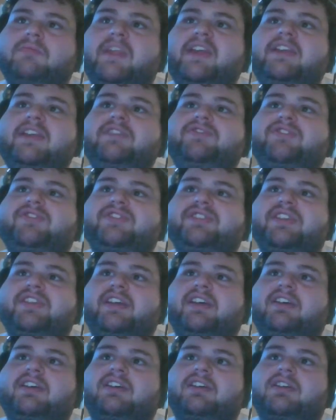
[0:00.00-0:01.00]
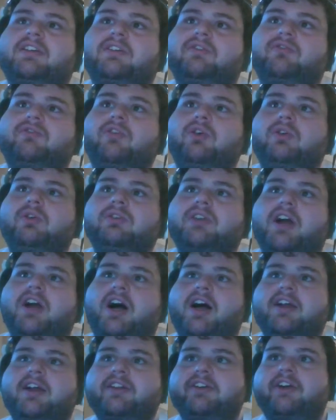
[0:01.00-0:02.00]
Interesting. The roll
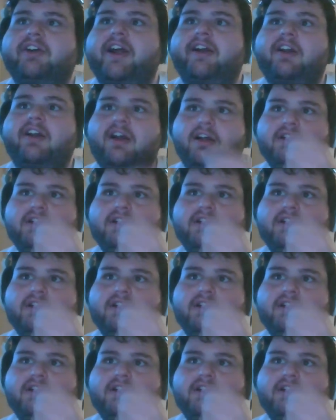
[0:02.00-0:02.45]
caught your air dodge.